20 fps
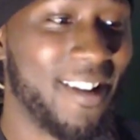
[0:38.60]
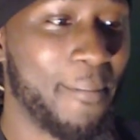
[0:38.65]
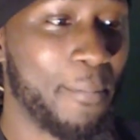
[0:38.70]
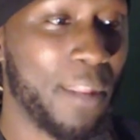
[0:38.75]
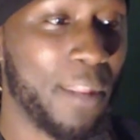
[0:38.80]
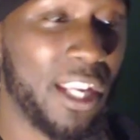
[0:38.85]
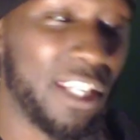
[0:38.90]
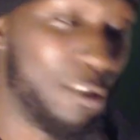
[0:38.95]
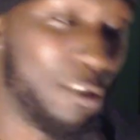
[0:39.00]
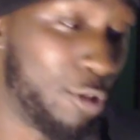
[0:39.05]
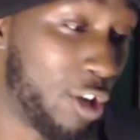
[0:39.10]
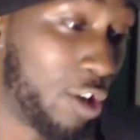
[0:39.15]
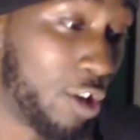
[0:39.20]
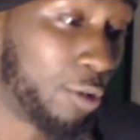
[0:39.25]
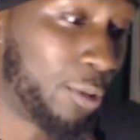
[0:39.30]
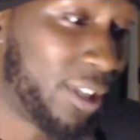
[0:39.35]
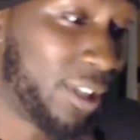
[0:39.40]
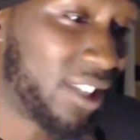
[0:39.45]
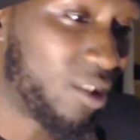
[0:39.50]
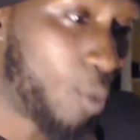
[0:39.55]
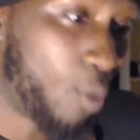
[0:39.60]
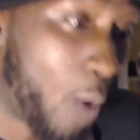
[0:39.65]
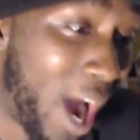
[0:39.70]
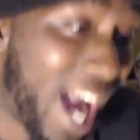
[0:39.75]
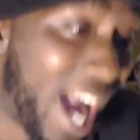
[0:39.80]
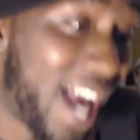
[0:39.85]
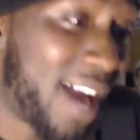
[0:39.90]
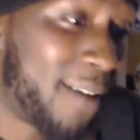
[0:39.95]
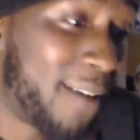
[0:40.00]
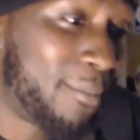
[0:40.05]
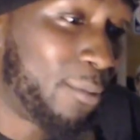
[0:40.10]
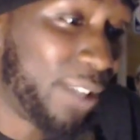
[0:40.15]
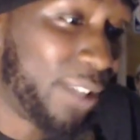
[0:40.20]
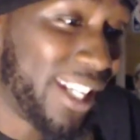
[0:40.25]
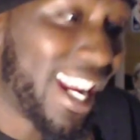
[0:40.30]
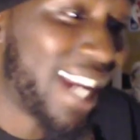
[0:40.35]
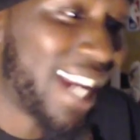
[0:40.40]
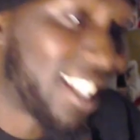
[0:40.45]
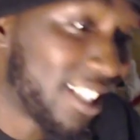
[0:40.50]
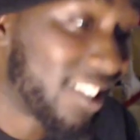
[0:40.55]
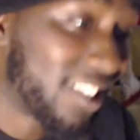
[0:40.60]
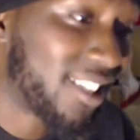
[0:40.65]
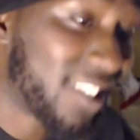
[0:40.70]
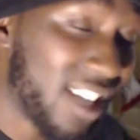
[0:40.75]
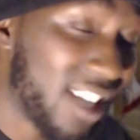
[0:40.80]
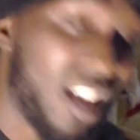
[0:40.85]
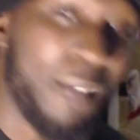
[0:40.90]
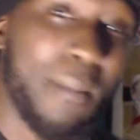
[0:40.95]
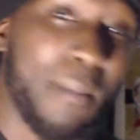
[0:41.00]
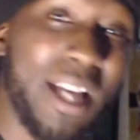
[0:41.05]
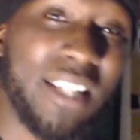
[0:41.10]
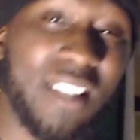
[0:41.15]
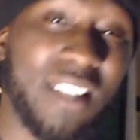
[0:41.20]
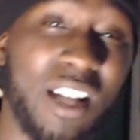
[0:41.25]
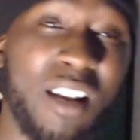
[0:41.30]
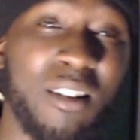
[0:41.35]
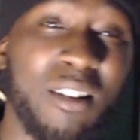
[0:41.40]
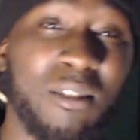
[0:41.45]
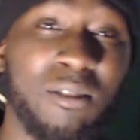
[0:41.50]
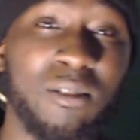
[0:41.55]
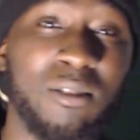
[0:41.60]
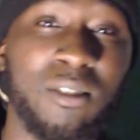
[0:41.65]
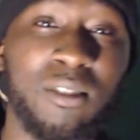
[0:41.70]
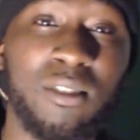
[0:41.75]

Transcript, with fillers: And you know the reason why I'm reacting to Tom MacDonald?